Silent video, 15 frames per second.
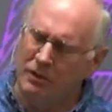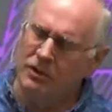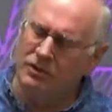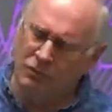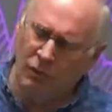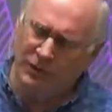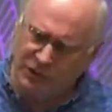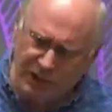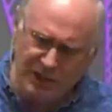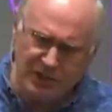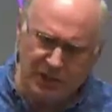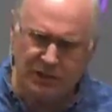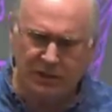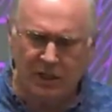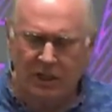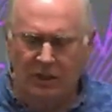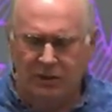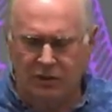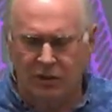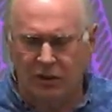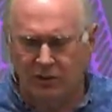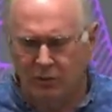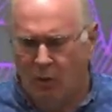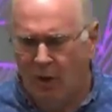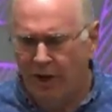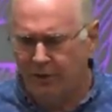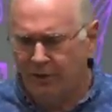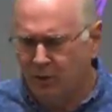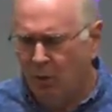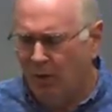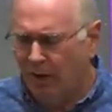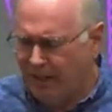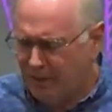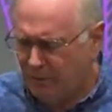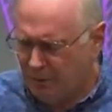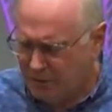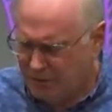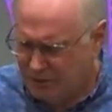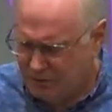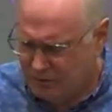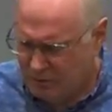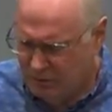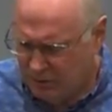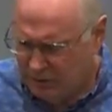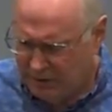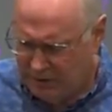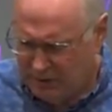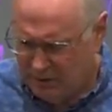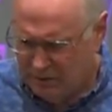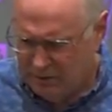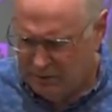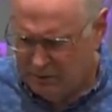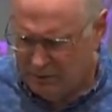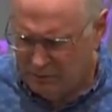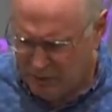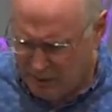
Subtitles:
when Jesus turned water into wine, it was really grape